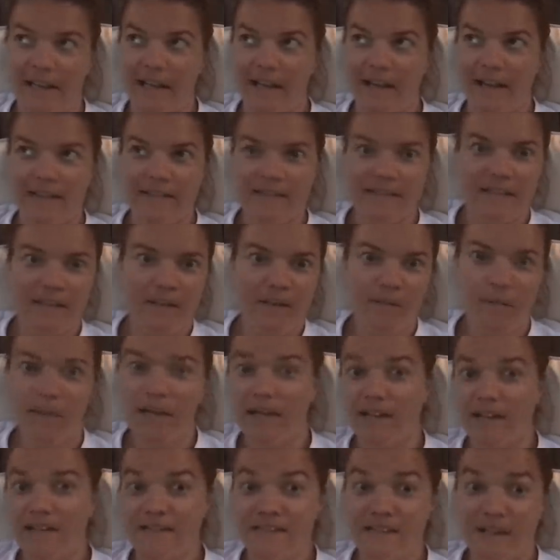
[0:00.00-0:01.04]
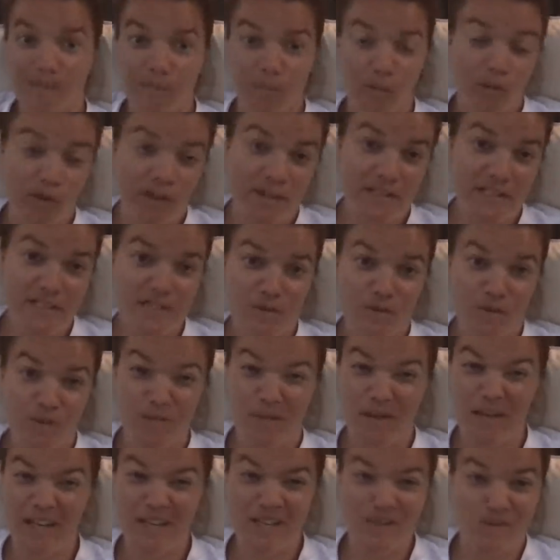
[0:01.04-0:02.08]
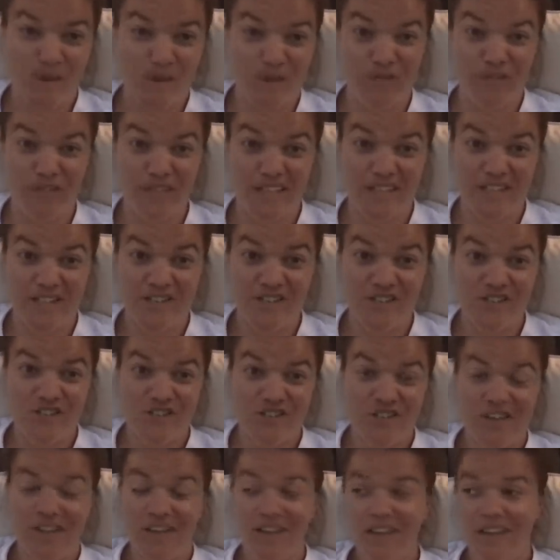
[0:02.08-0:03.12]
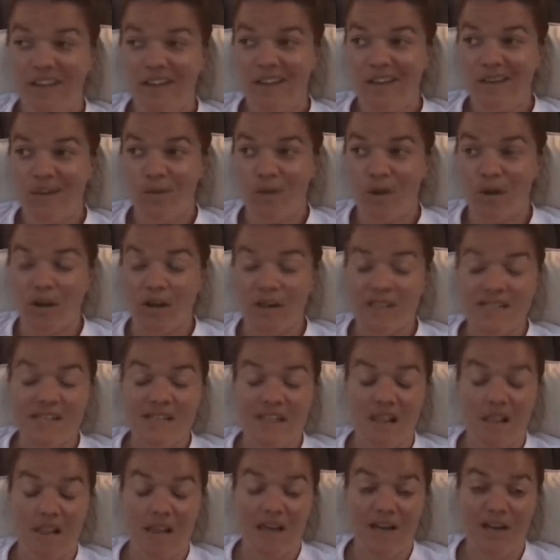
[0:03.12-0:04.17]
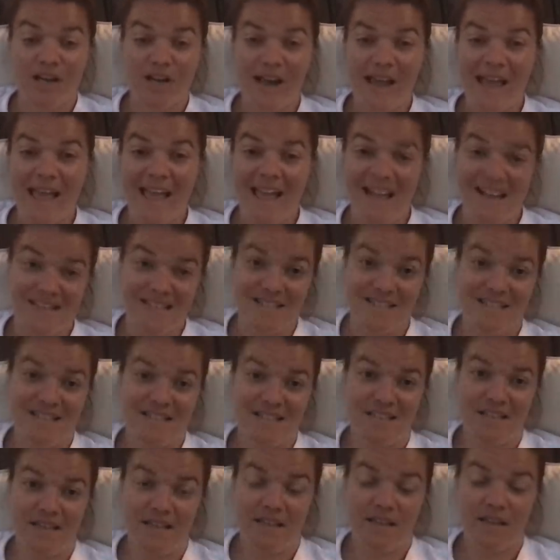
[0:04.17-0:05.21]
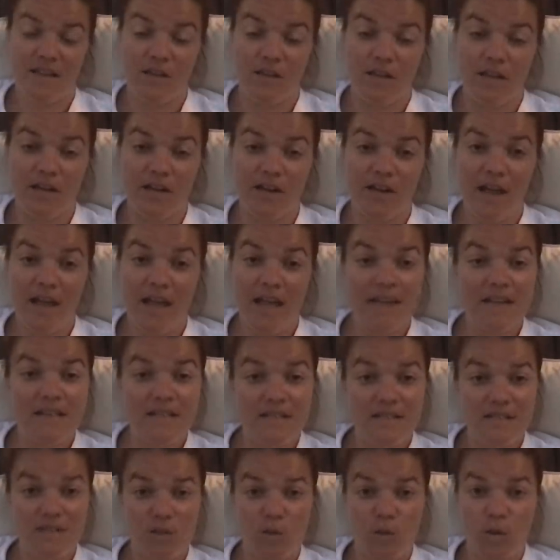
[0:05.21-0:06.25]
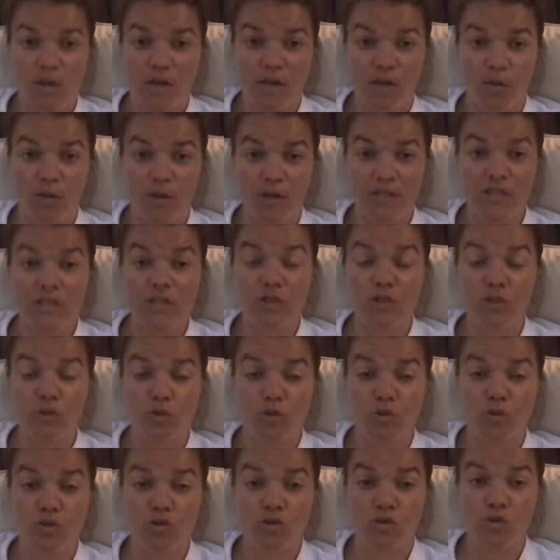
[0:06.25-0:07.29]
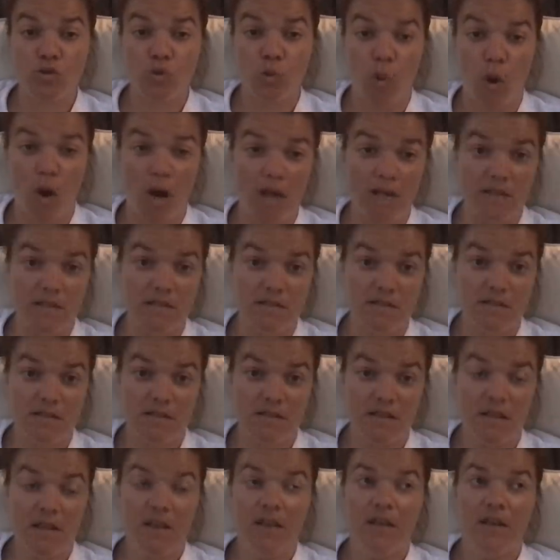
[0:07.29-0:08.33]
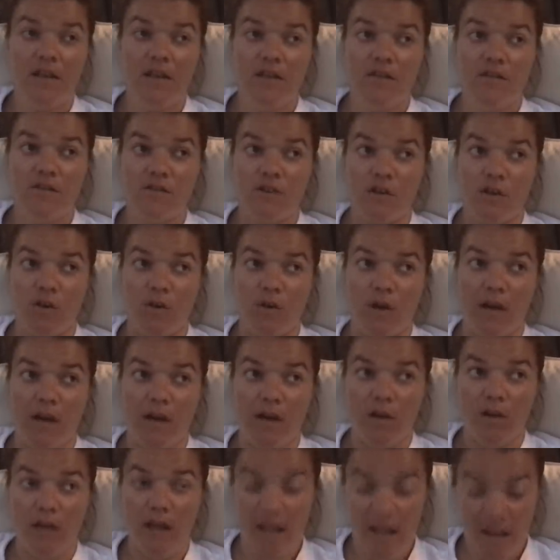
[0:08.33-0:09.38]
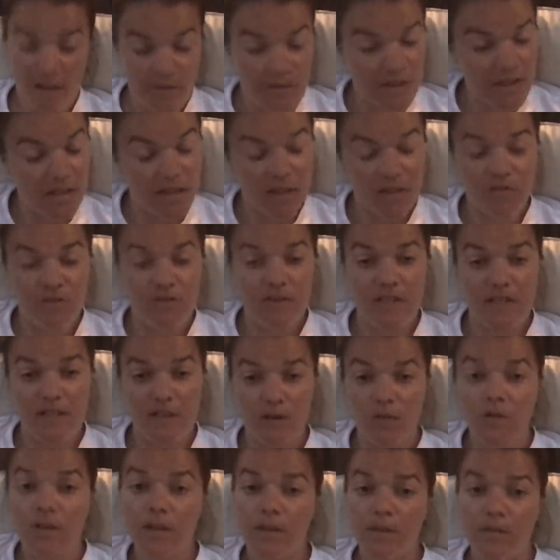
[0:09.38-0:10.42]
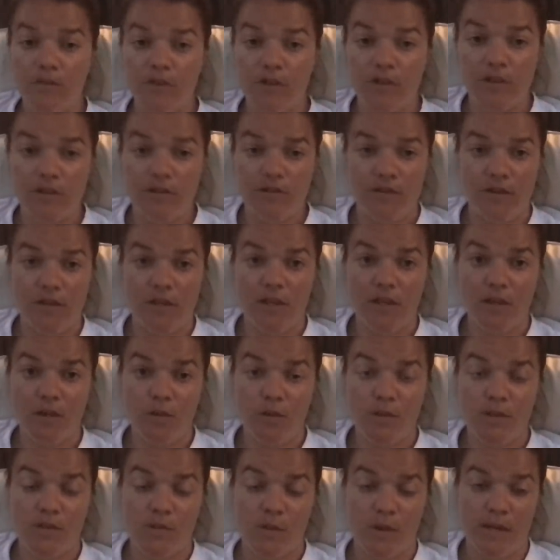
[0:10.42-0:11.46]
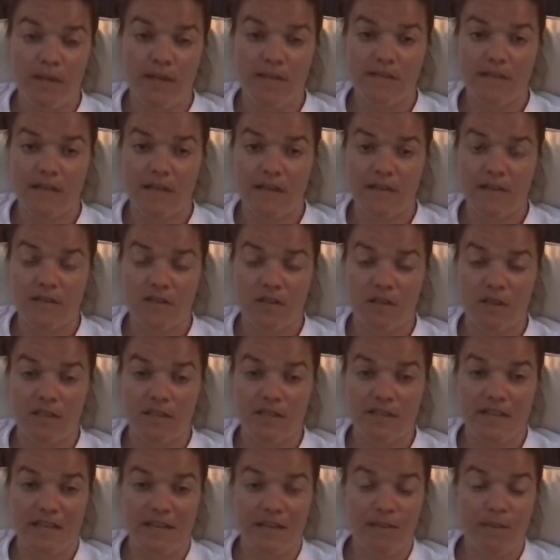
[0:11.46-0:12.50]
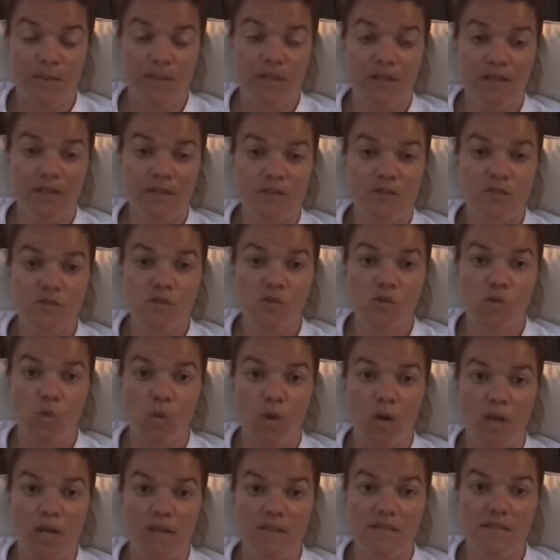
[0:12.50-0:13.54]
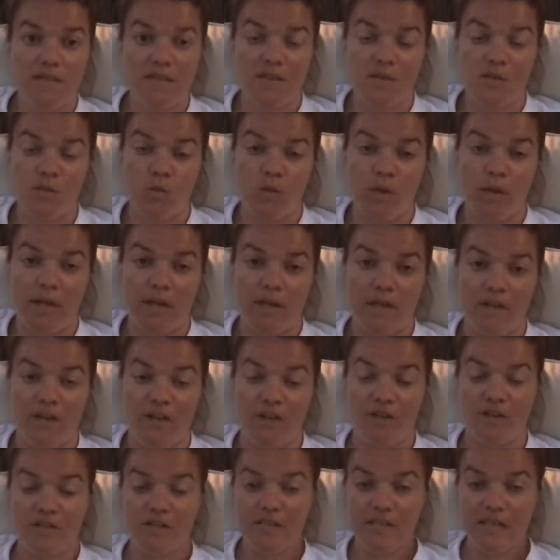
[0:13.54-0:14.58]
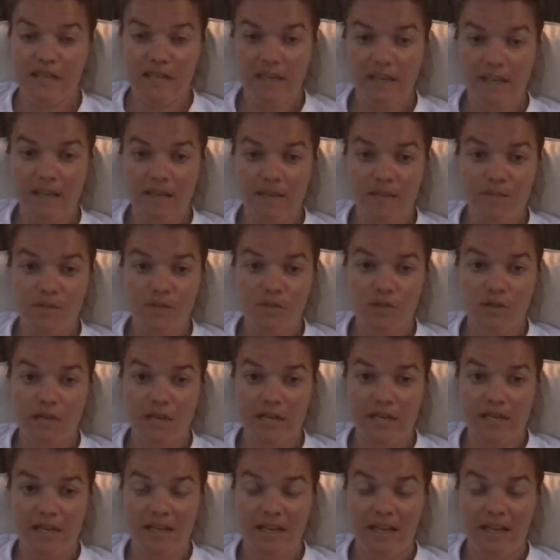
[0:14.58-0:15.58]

had to come back at some point, so we might as well finish. We're on to the letter S. The letter S, you are going to do squats. So I'll have another video clip for you to follow with 20 seconds on the timer. Squats is where you're standing up straight